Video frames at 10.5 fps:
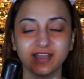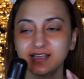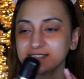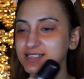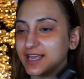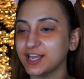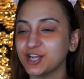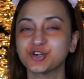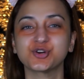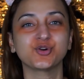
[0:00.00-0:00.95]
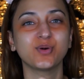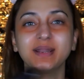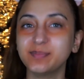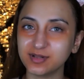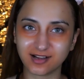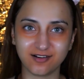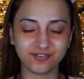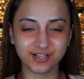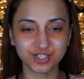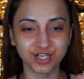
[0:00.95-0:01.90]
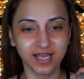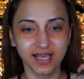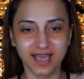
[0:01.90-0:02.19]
It is incredible coverage.